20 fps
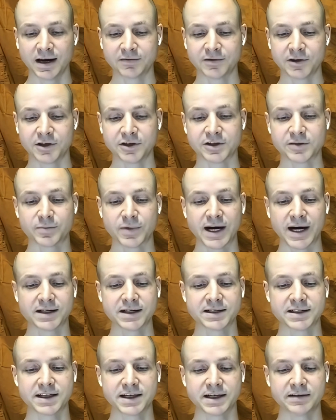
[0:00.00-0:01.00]
After years
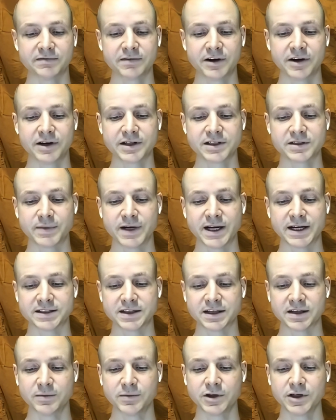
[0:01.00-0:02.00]
practicing in various
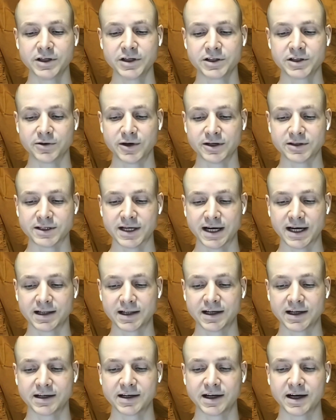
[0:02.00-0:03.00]
monastic communities throughout
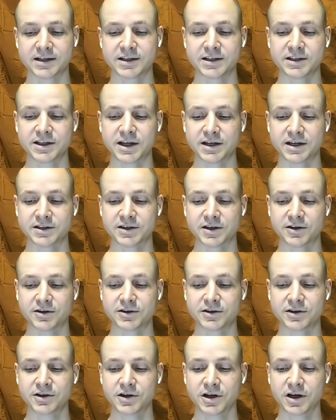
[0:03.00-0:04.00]
Thailand, Ajahn Jayasaro
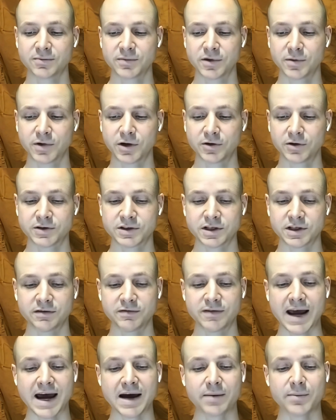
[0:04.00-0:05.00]
took up the post
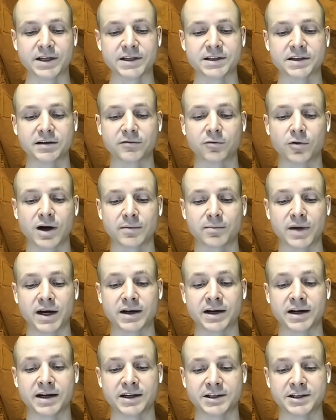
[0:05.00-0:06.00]
of abbot of Wat
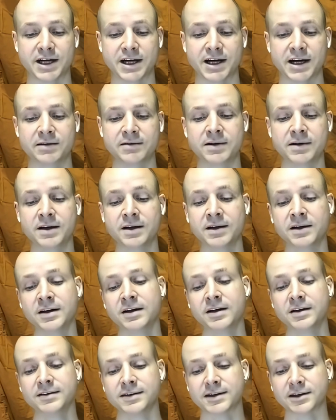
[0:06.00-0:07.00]
Pah Nanachat,
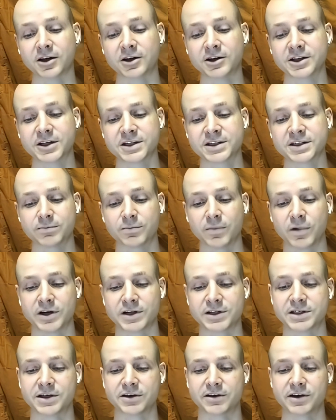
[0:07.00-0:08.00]
the largest
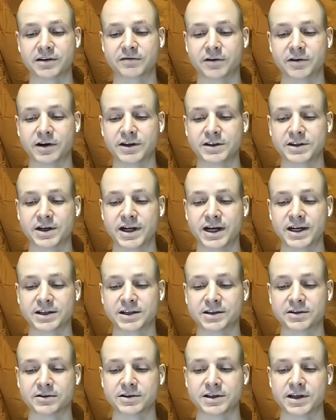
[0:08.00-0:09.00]
monastery for
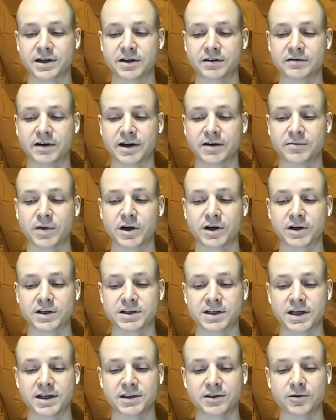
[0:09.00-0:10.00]
international Theravada
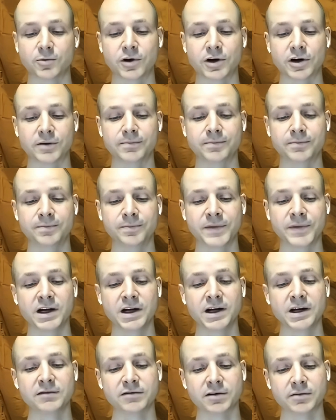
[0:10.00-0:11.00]
monks in the world,
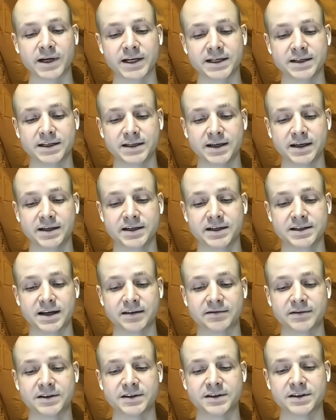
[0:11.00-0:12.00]
from
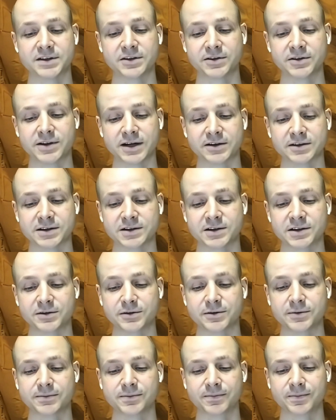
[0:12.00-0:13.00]
1997 to
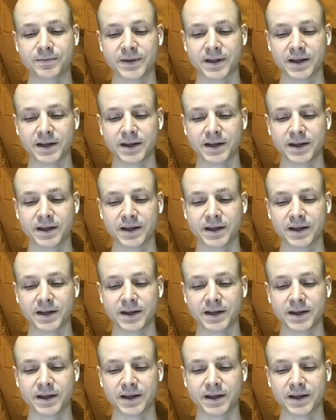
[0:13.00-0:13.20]
2002.